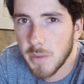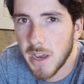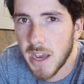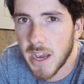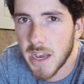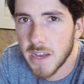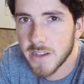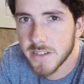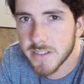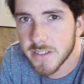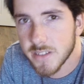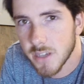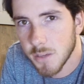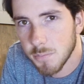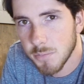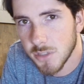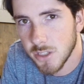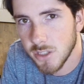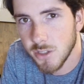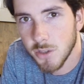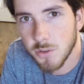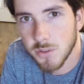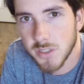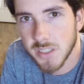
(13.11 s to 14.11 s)
Pass up
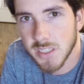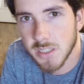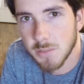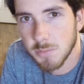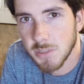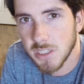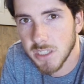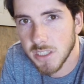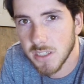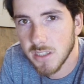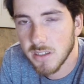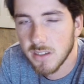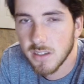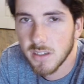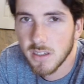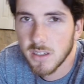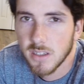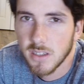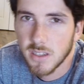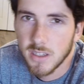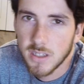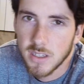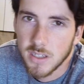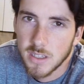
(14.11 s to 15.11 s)
to Yosemite.
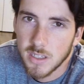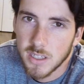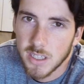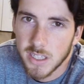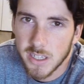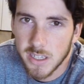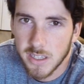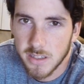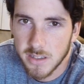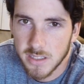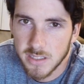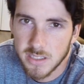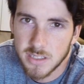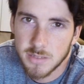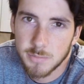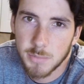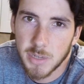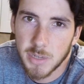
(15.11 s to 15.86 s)
And this is